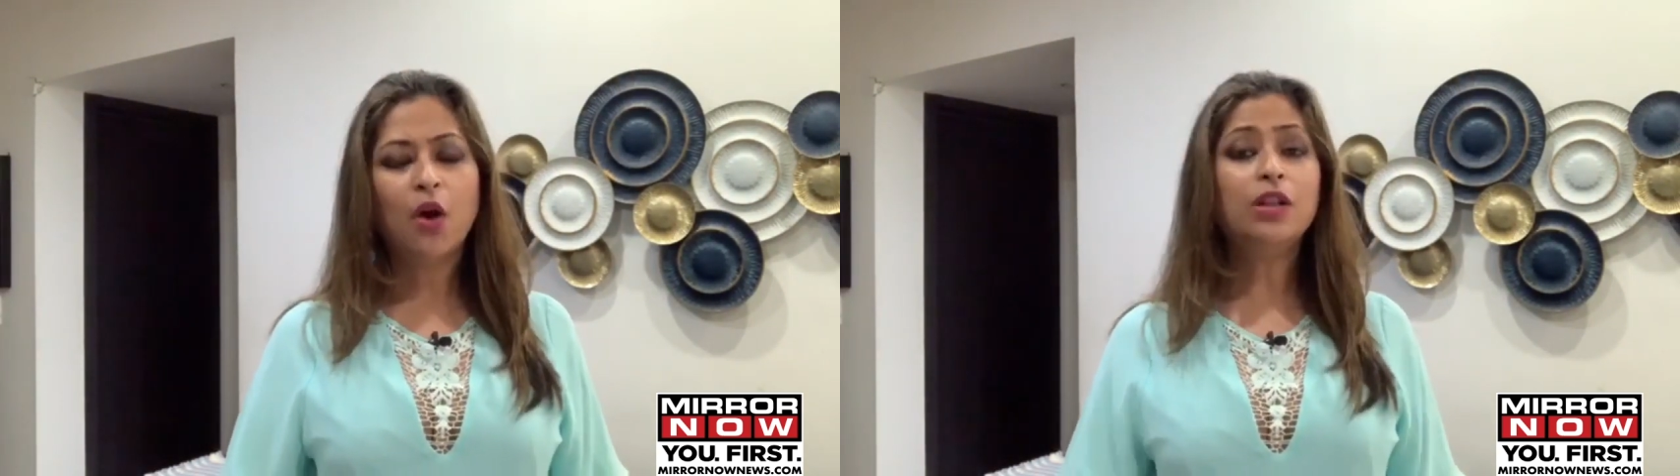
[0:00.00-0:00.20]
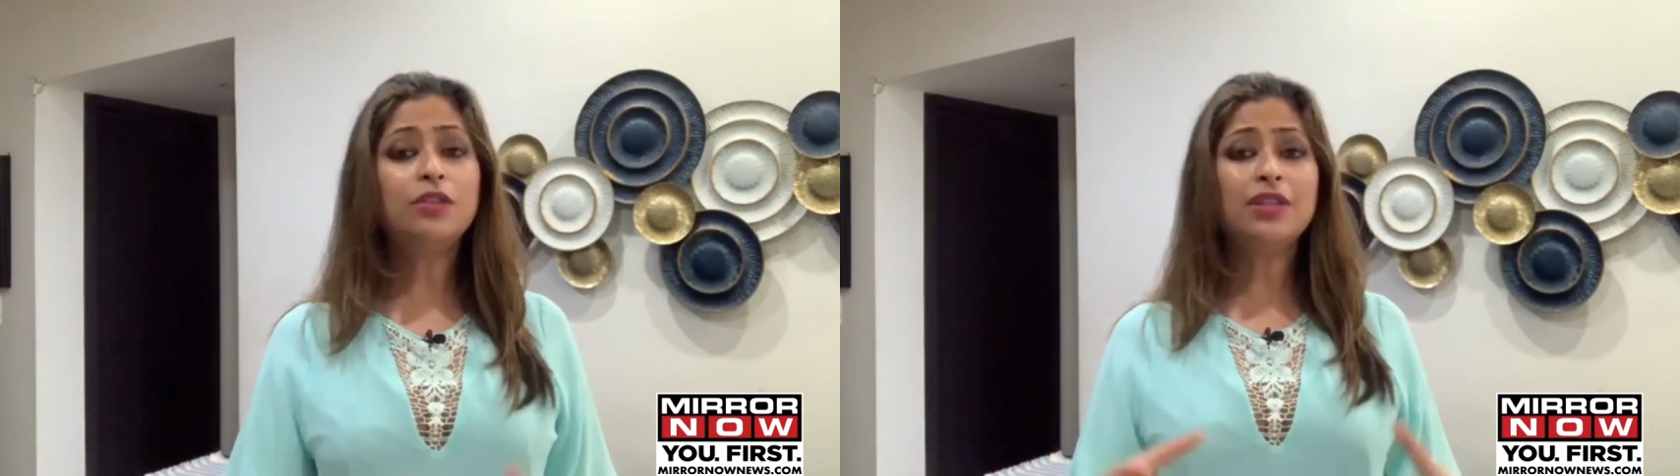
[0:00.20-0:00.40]

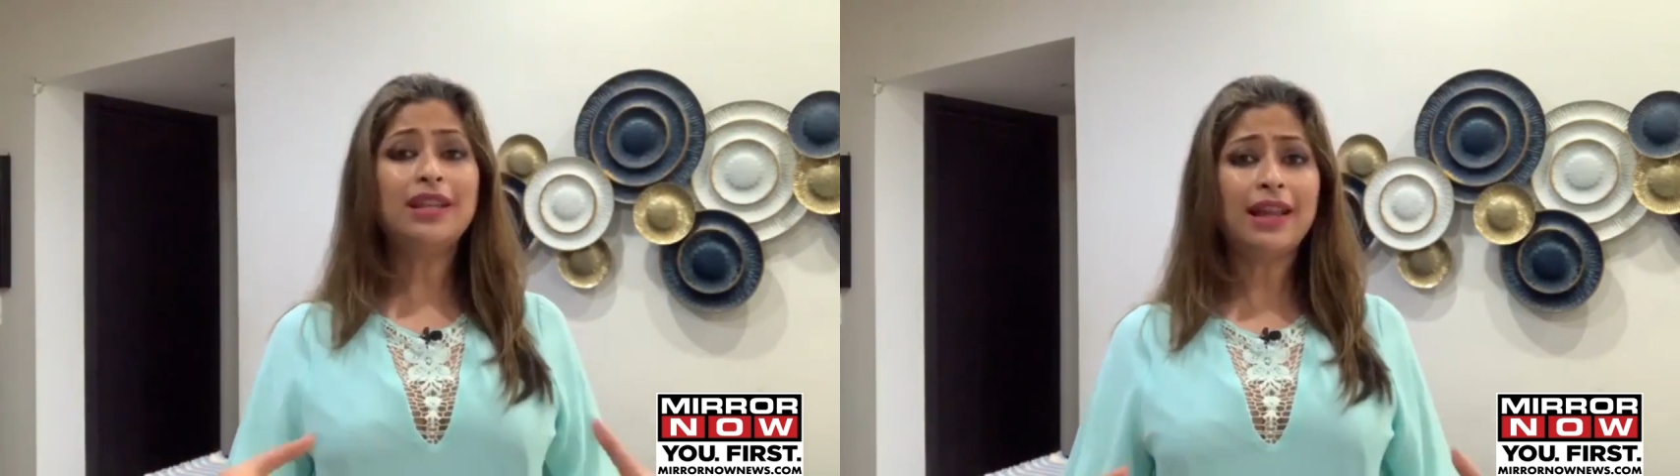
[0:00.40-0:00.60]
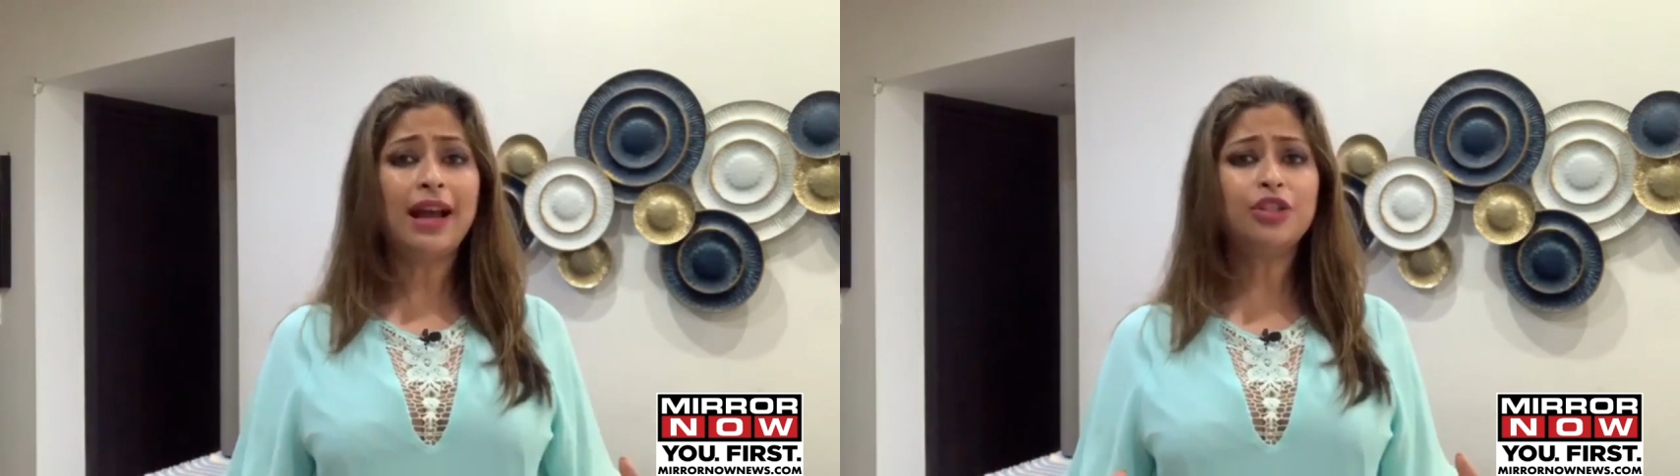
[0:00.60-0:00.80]
Also, the
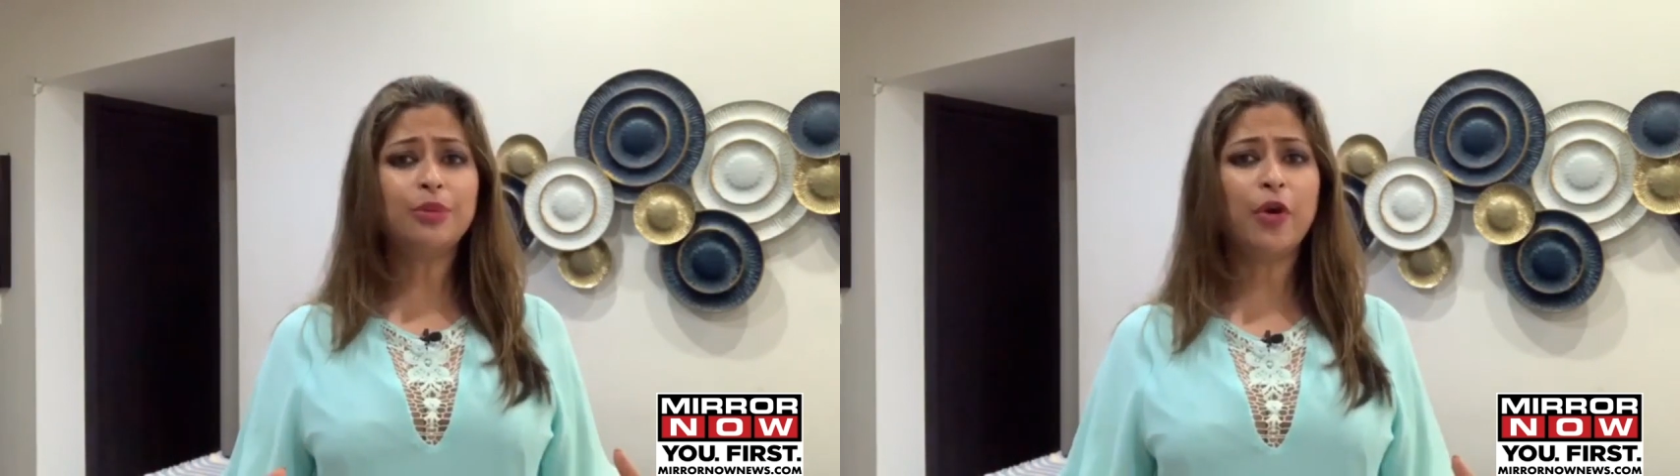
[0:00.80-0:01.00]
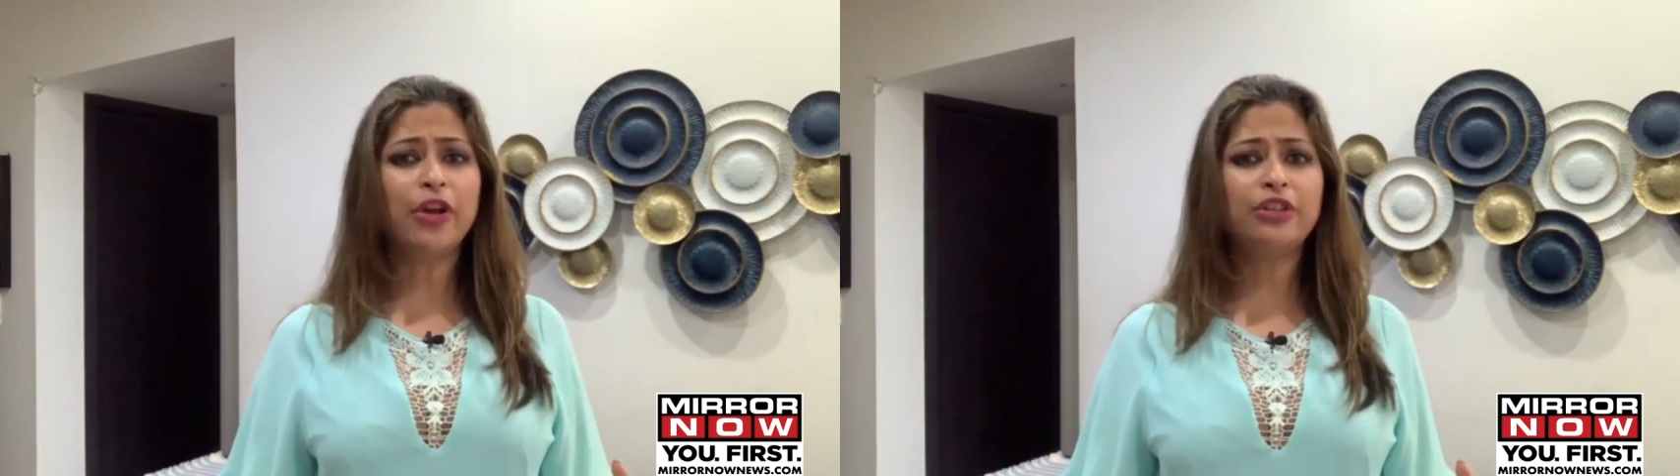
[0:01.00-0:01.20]
larger
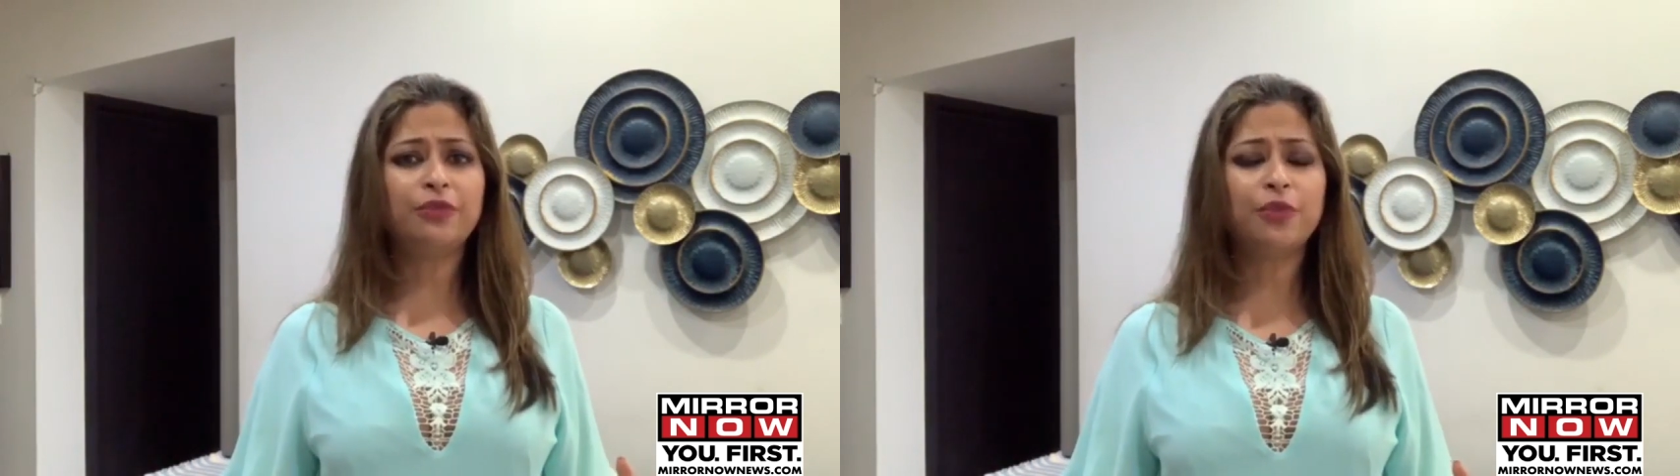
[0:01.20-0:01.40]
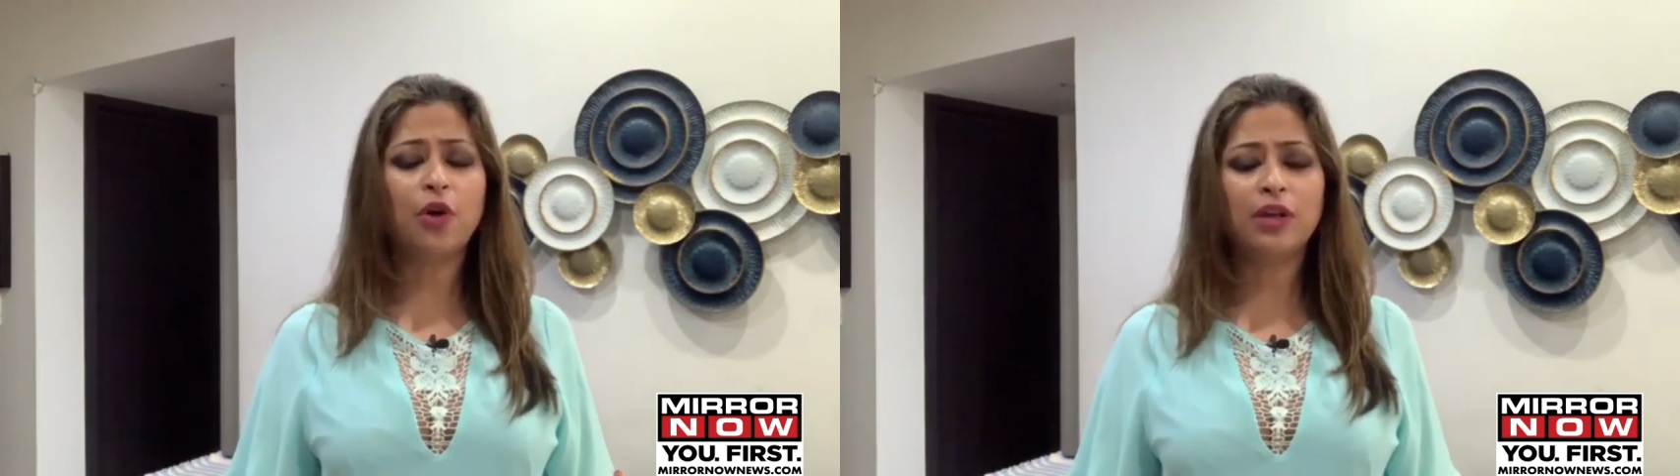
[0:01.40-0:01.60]
point,
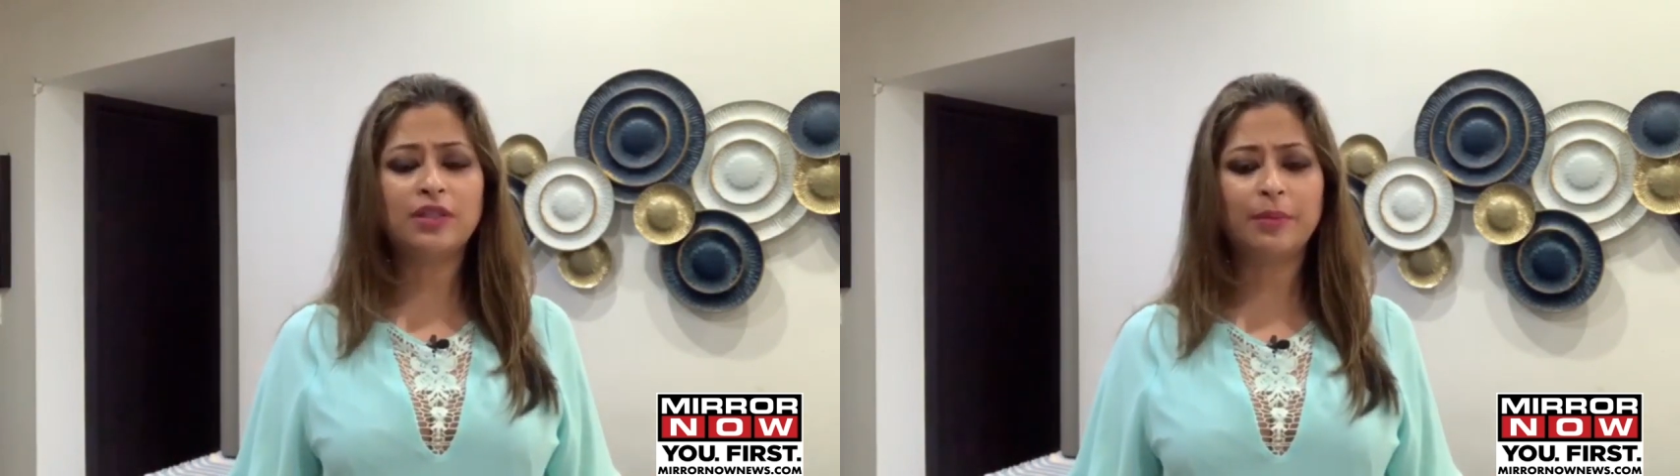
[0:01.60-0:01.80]
of course,